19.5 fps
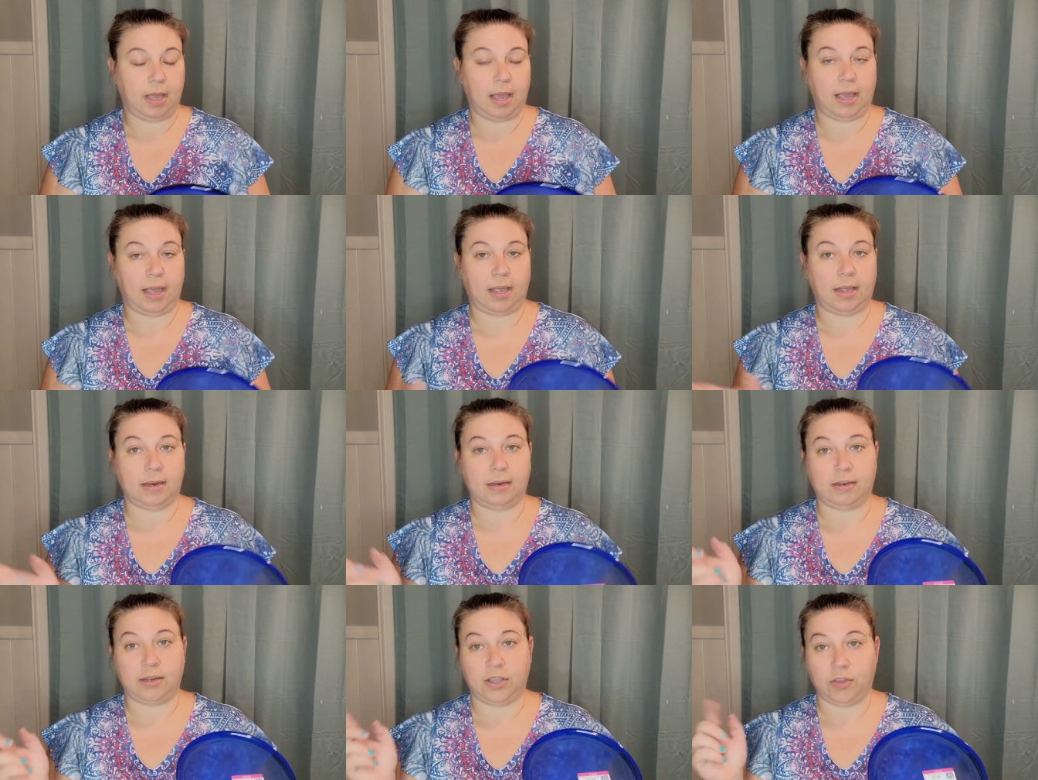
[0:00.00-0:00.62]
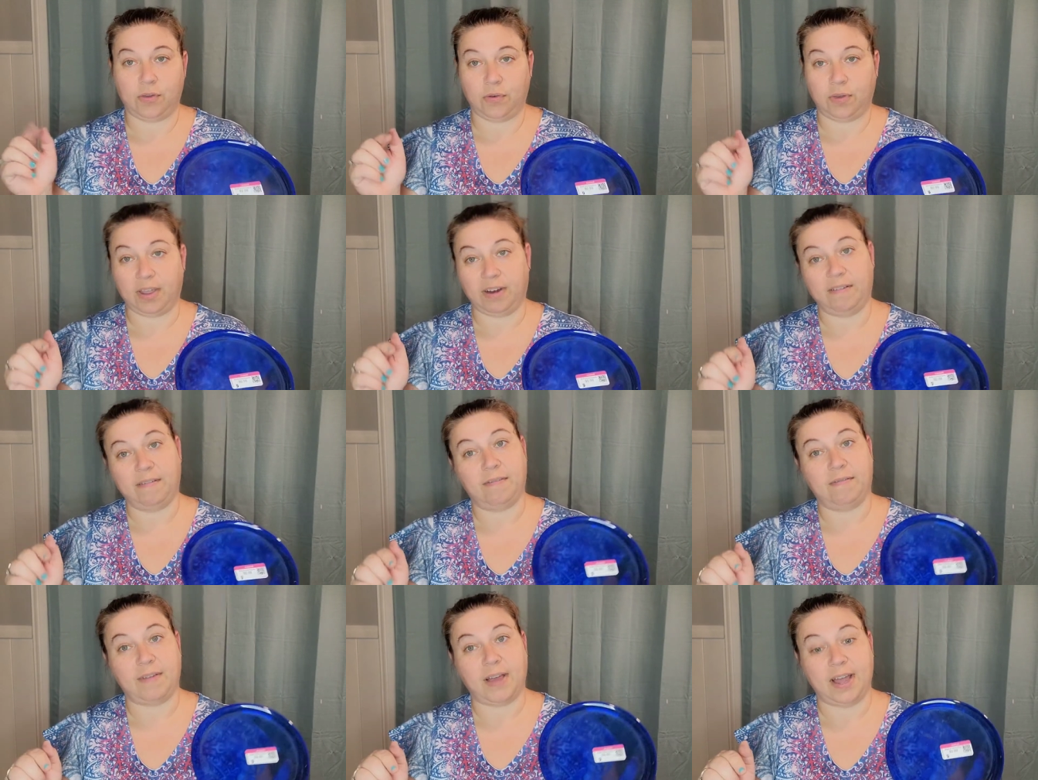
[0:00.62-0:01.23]
And you
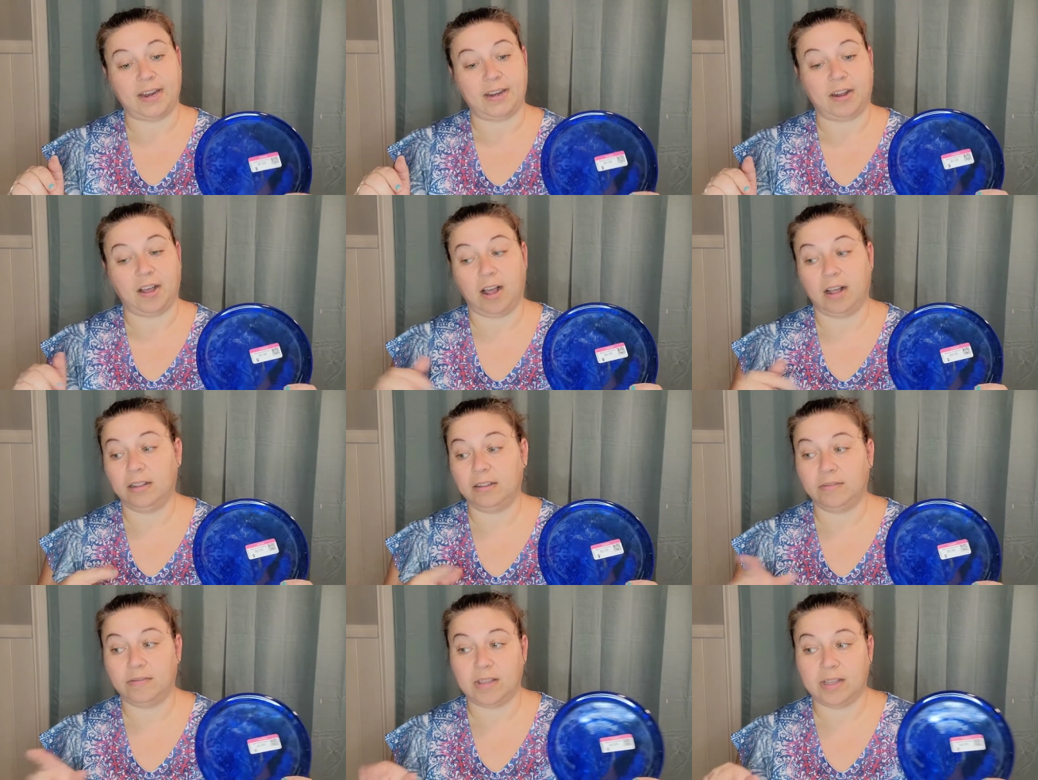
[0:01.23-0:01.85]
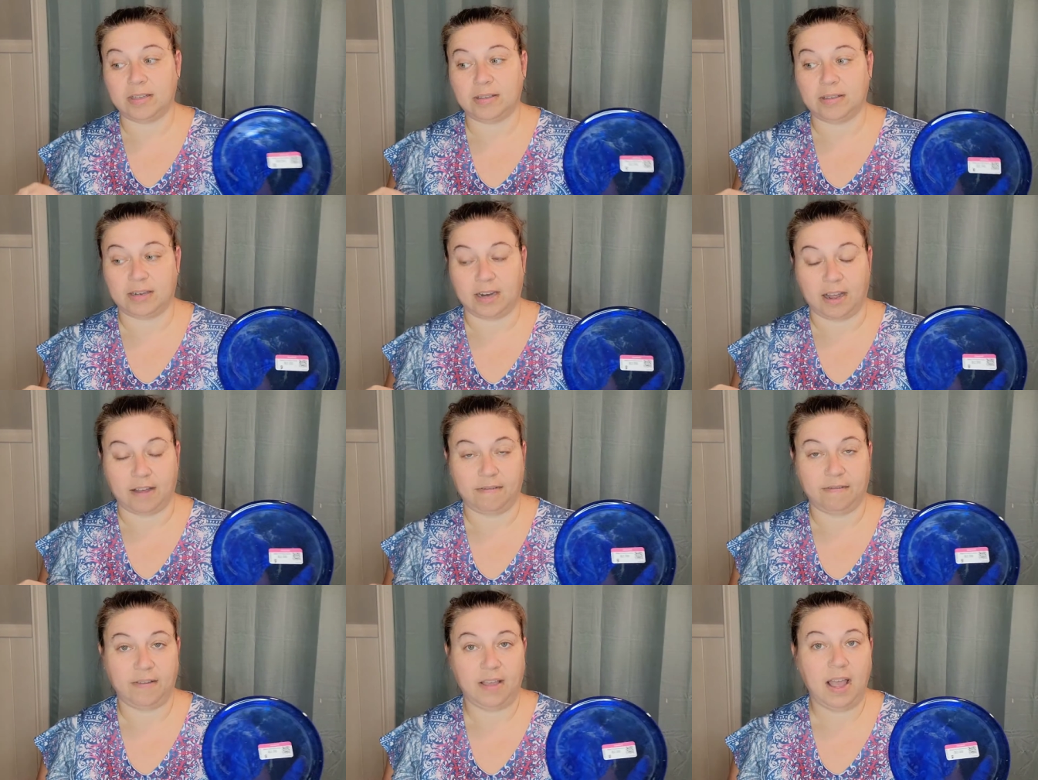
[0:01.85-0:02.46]
can find all of this
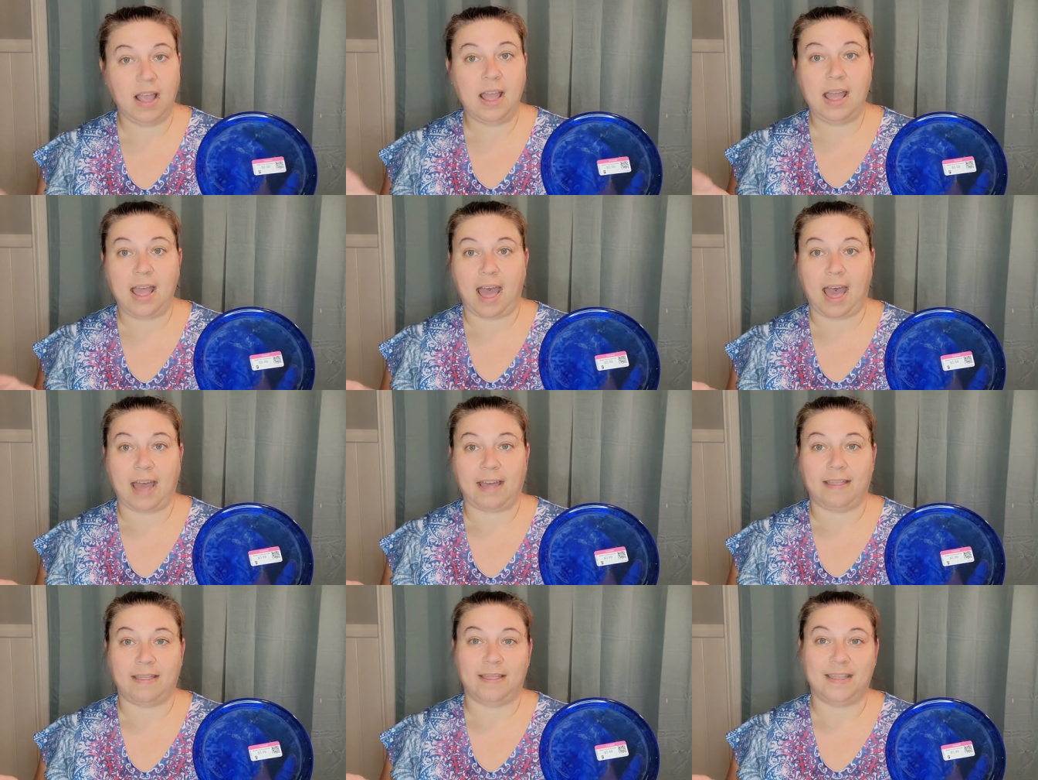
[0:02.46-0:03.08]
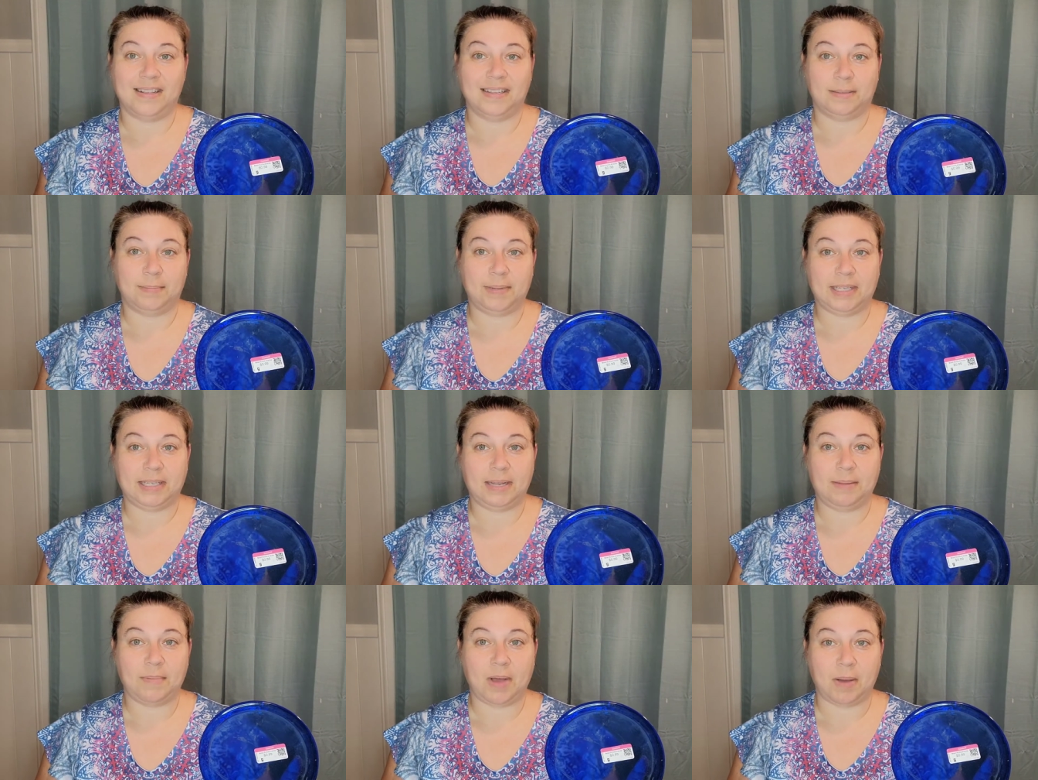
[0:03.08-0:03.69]
stuff at
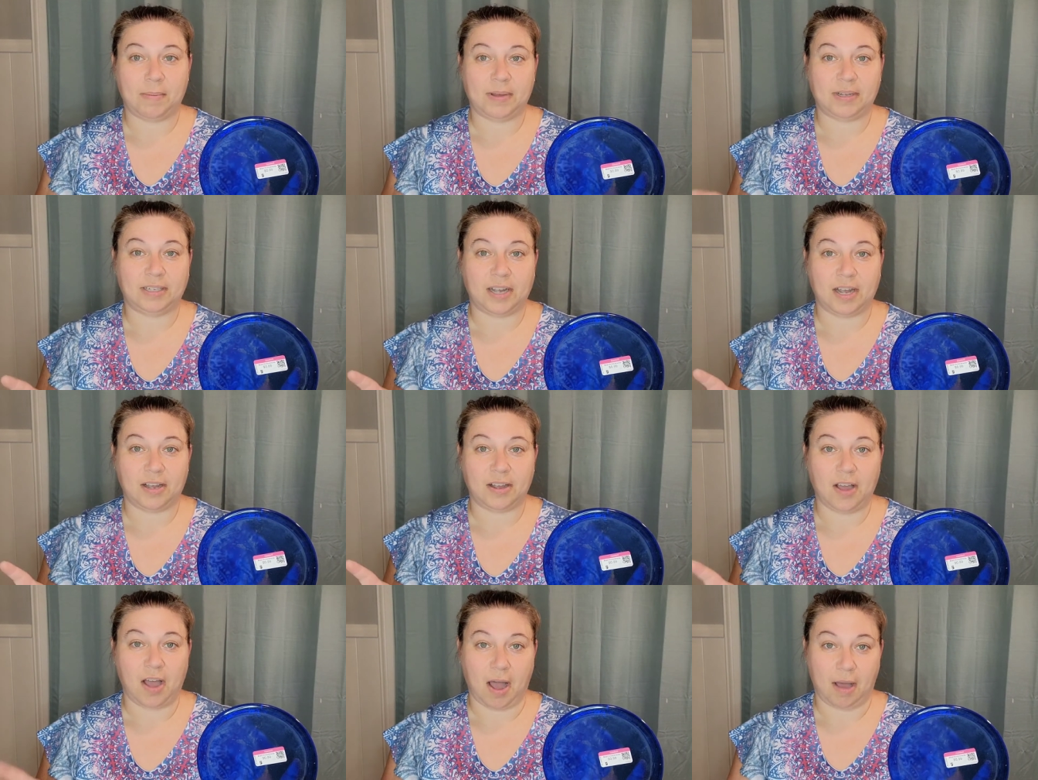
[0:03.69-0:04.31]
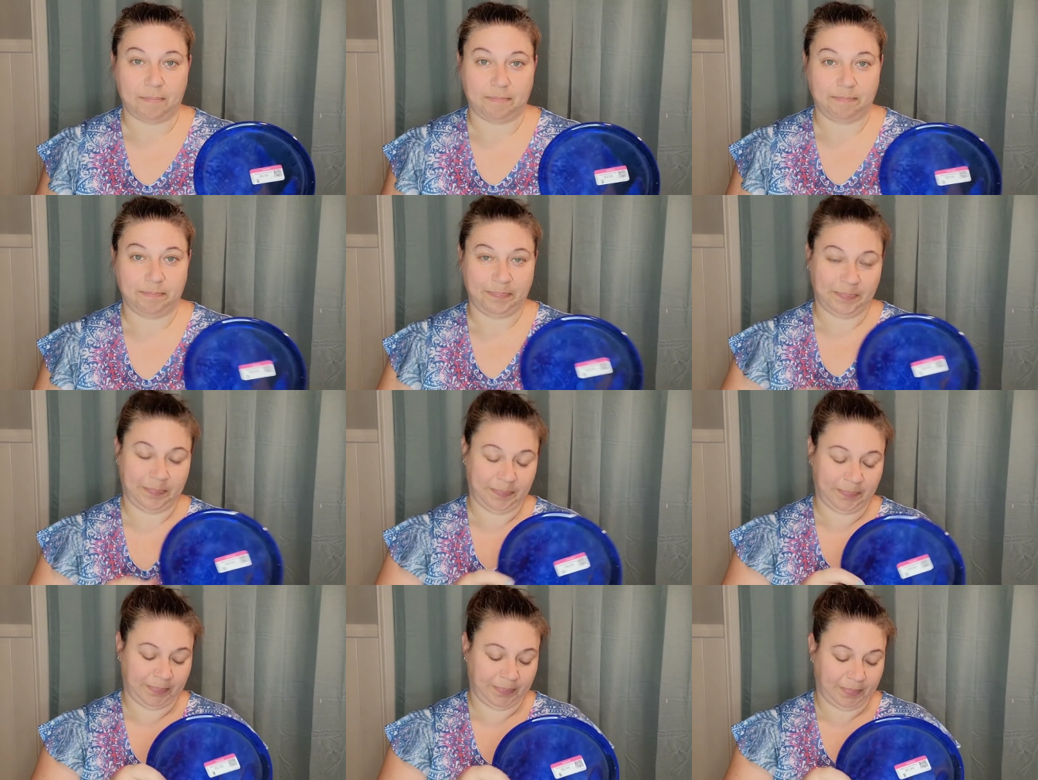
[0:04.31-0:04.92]
thisbusymama.com.
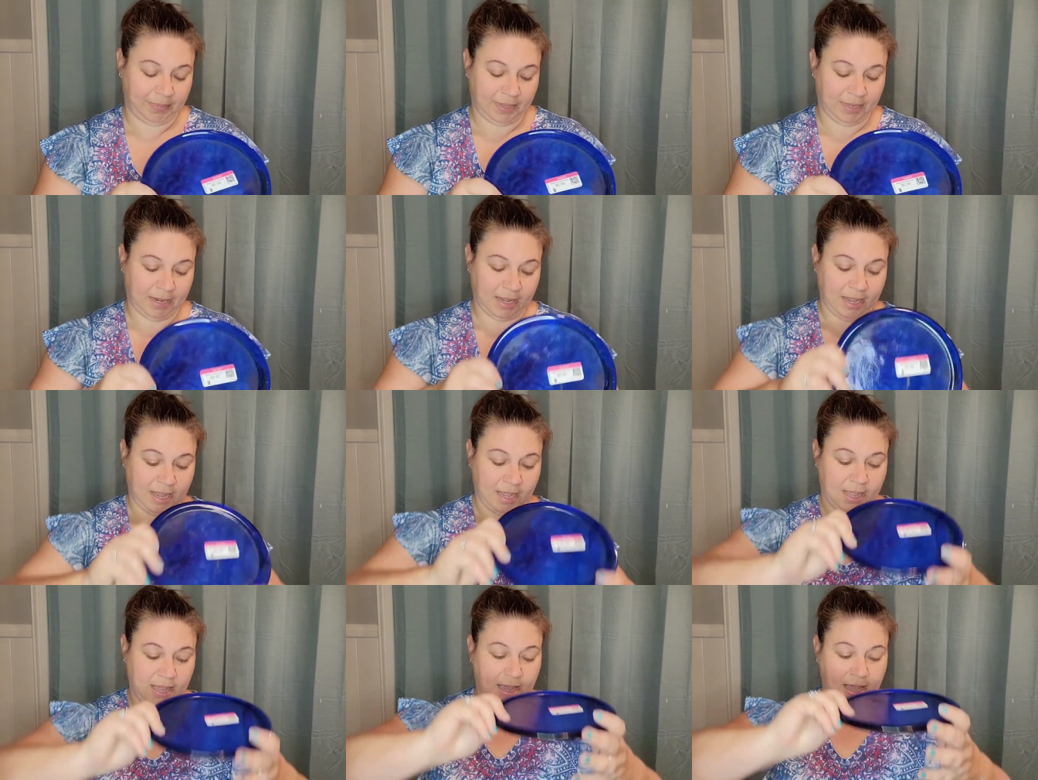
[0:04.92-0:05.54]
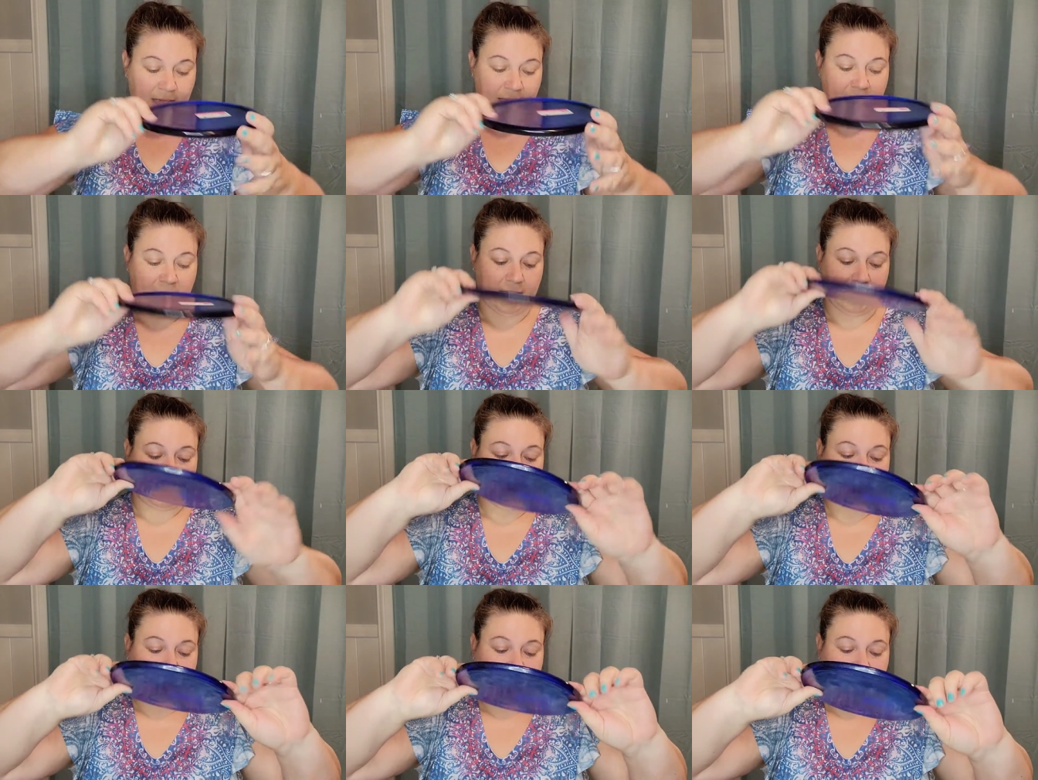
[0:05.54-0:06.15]

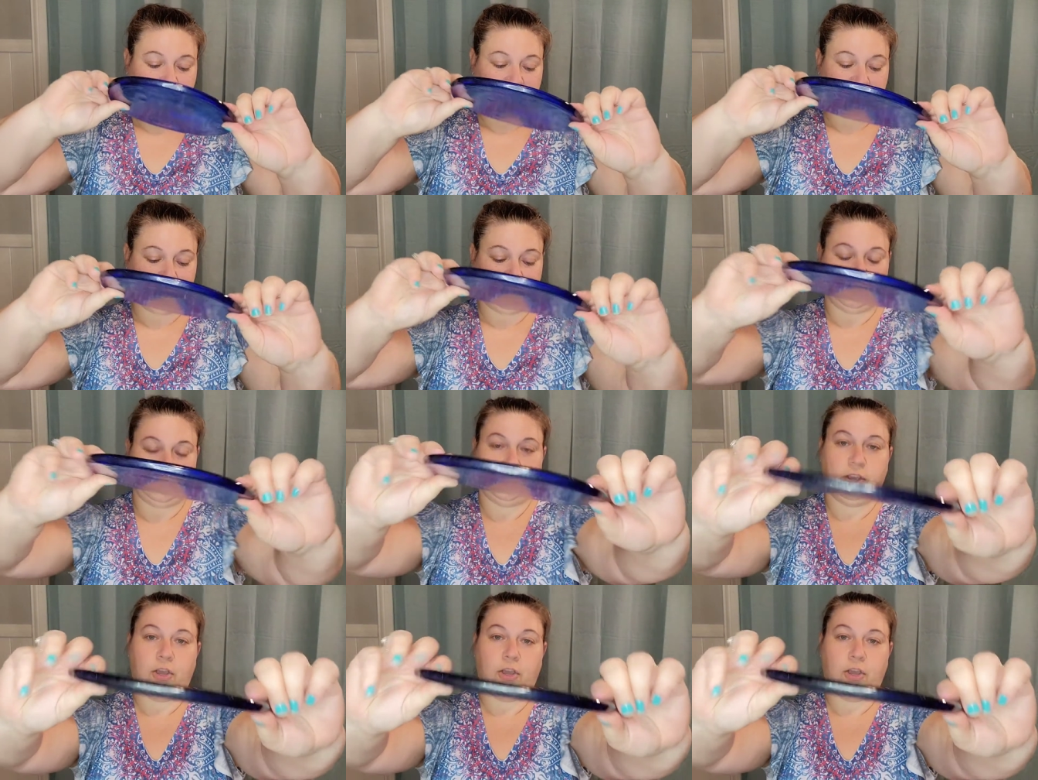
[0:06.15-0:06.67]
I have this